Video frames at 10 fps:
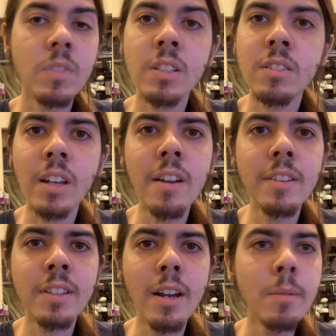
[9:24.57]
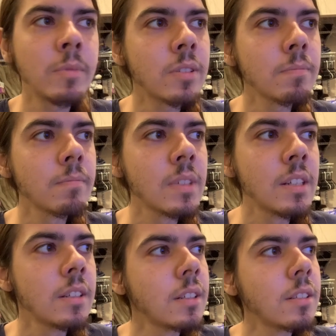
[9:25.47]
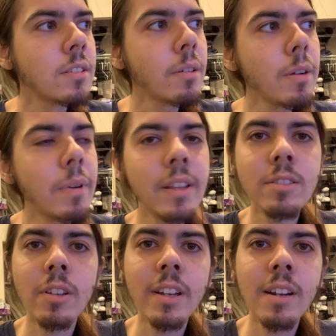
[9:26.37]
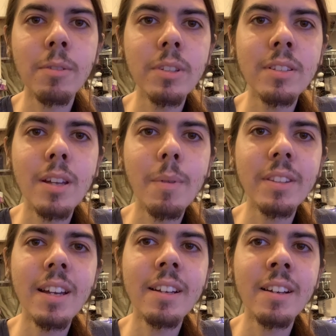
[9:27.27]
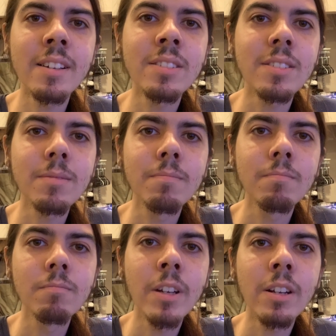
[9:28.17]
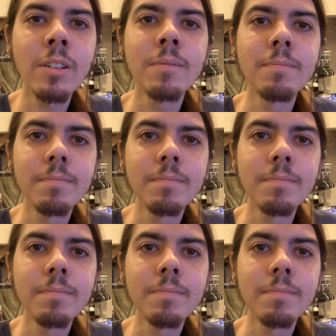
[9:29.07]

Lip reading: sign of the times. So anyway, that's all I got to really say about that, guys. Later.